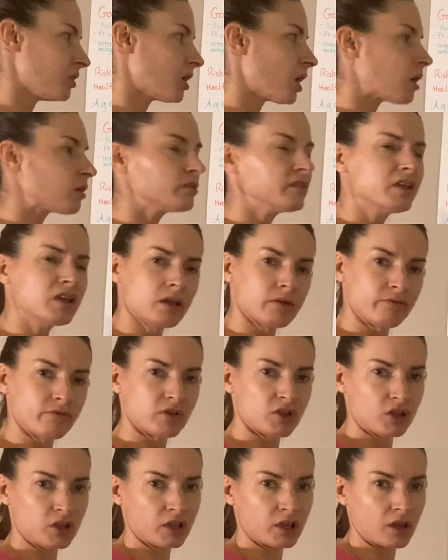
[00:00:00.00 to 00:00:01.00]
I'll link a
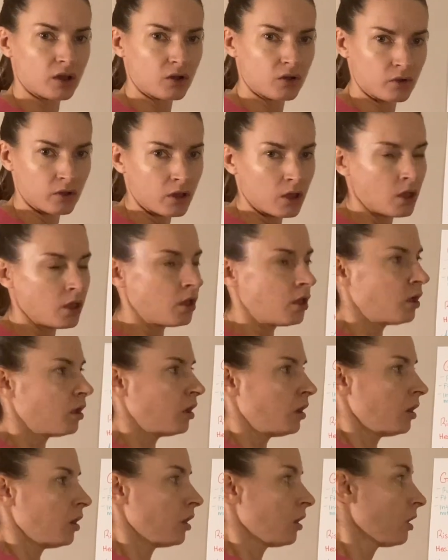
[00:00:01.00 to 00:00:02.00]
video
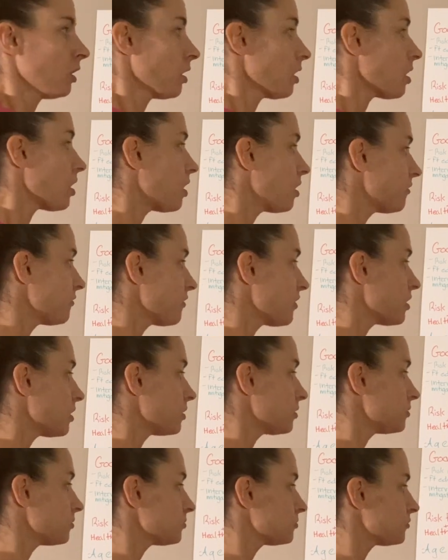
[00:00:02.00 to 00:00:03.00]
of
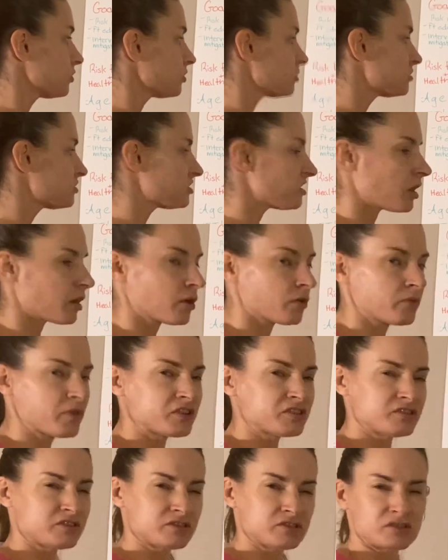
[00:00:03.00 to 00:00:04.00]
Nurse Sarah,
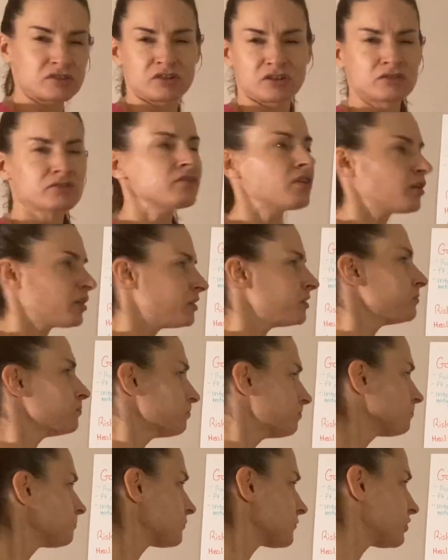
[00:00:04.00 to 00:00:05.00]
registered nurse RN.
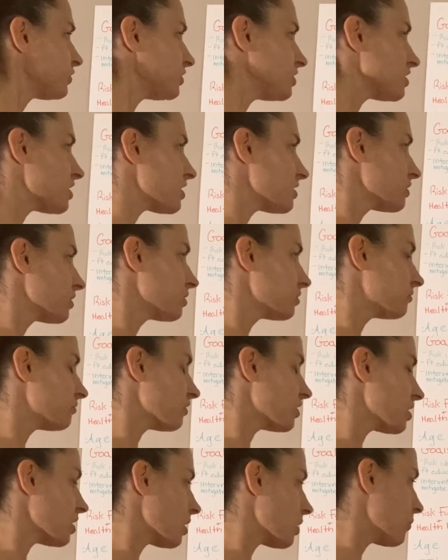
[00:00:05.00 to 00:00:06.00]
She had a good
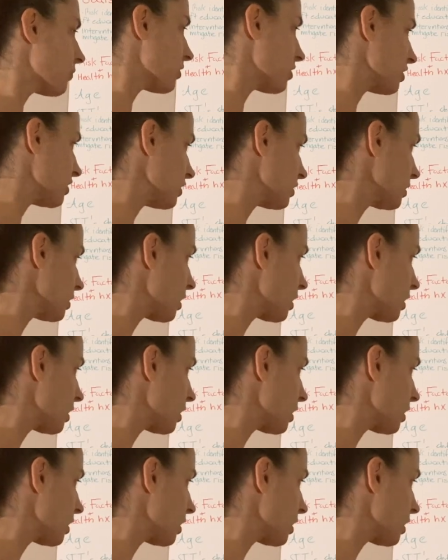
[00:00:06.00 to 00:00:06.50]
video on it.